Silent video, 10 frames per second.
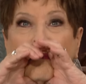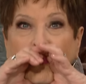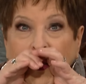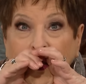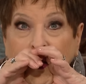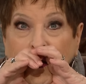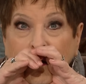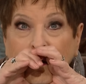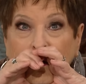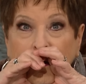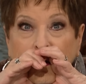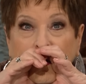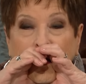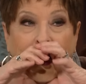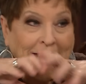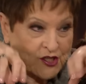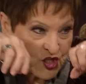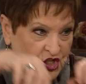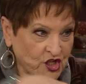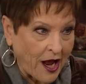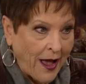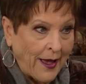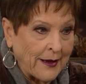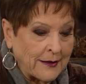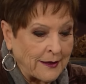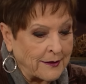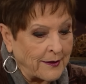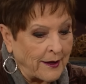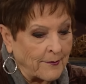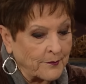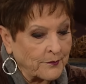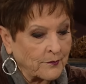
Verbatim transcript: be, and shine unto them,